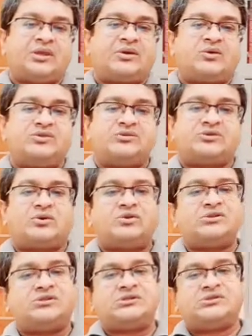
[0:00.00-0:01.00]
the
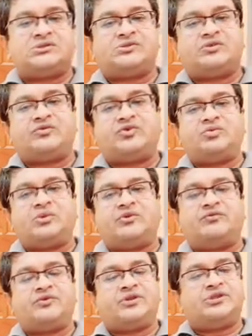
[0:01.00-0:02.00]
consciousness of
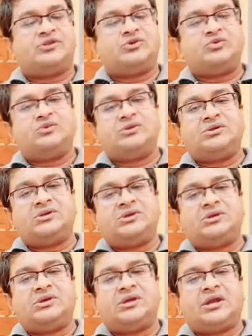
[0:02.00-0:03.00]
human finitude
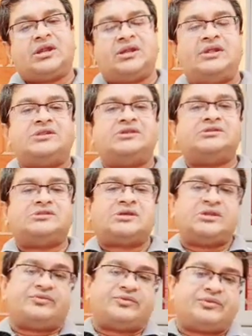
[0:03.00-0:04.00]
and death
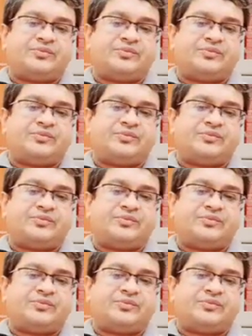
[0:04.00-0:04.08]
itself.